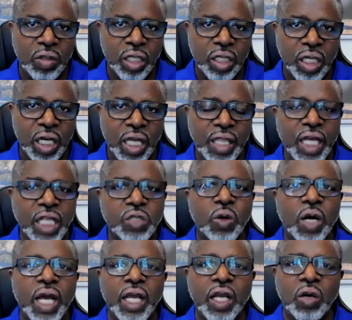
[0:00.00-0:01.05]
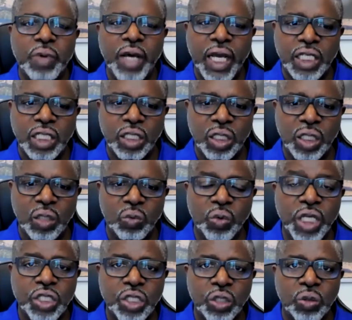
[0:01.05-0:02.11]
And that's why I go back to the
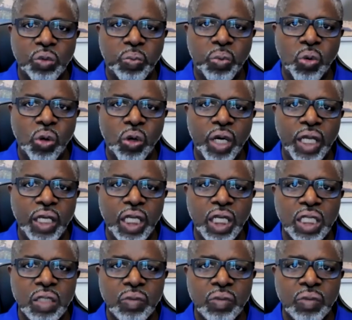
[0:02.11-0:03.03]
original point, is